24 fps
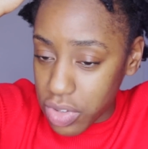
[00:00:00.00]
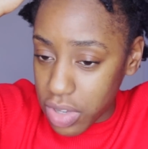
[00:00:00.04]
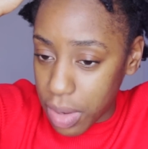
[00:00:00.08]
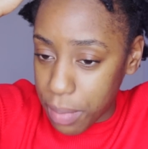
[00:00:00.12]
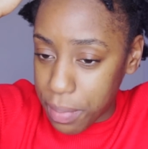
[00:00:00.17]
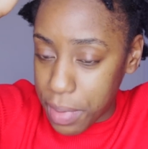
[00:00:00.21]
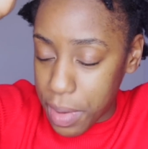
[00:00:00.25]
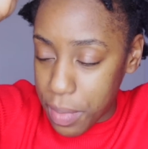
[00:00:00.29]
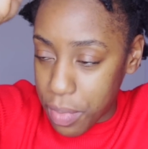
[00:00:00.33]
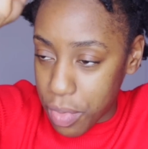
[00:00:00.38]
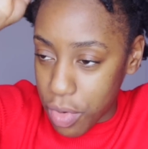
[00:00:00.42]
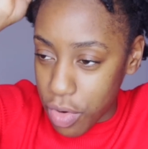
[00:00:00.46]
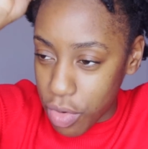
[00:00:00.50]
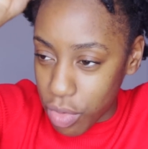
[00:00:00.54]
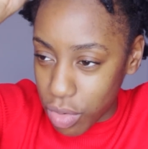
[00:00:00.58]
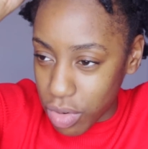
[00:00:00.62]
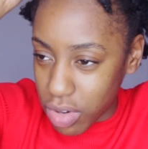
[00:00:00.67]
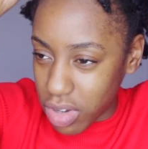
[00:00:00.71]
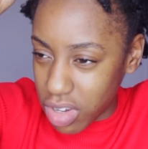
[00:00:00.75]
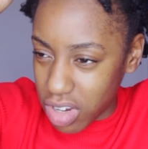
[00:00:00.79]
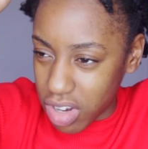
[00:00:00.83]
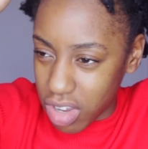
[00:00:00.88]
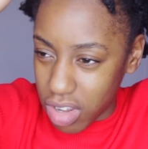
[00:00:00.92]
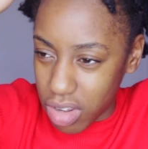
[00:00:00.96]
Some people,
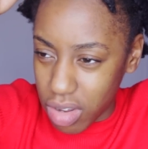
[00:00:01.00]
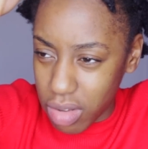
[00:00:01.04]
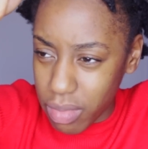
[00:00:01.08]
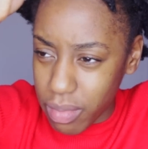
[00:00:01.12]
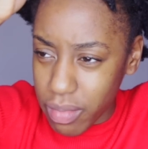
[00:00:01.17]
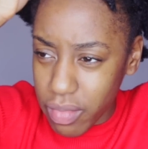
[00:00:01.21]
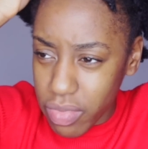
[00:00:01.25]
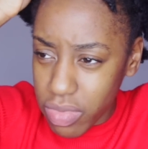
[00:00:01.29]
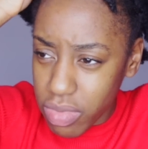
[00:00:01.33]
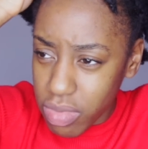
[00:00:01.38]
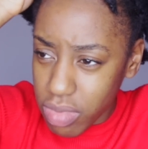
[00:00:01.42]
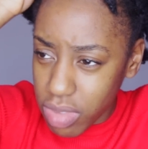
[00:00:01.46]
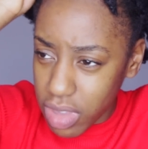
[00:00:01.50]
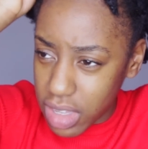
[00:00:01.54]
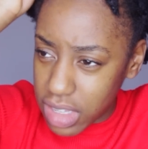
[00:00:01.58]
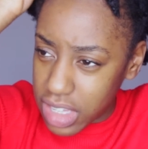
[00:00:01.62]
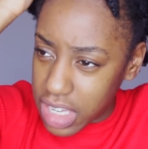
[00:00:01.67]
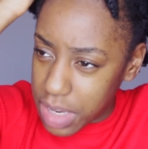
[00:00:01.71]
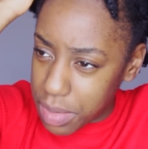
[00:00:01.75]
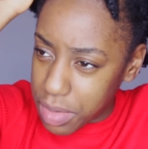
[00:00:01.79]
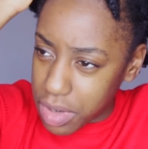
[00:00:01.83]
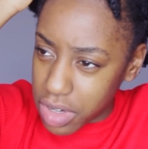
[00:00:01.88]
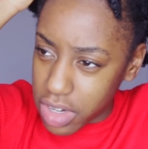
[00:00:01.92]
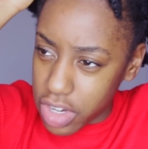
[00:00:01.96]
you know,
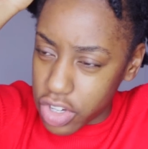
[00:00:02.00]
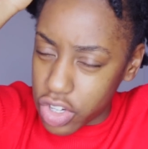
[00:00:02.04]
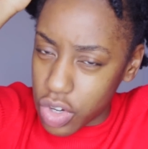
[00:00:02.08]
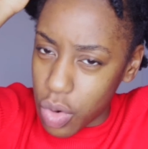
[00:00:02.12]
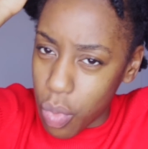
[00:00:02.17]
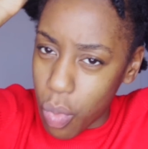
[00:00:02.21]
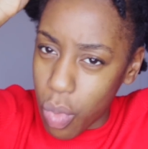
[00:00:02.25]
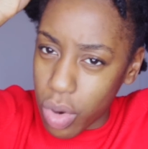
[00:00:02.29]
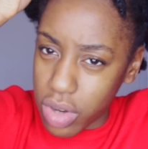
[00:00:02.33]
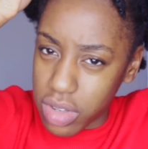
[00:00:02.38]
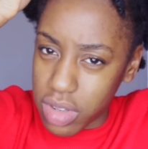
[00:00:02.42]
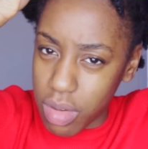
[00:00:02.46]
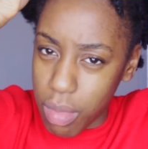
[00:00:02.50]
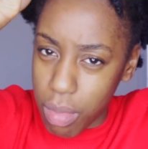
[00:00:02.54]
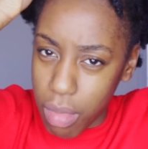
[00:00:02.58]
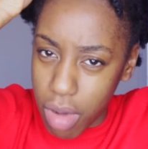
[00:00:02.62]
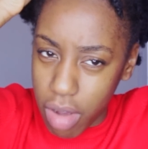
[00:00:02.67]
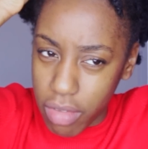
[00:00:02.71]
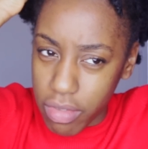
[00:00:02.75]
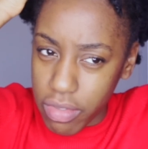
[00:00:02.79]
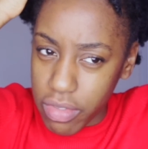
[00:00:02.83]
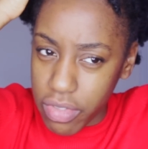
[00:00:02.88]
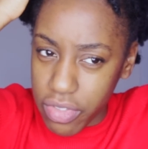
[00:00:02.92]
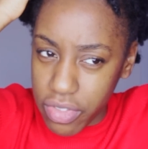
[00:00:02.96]
deep condition once a
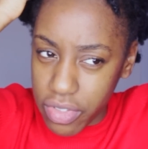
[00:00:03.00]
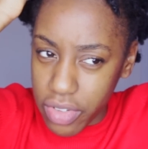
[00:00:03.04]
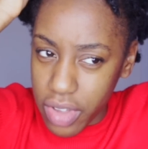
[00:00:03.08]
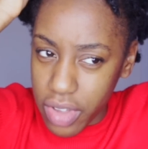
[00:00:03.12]
month,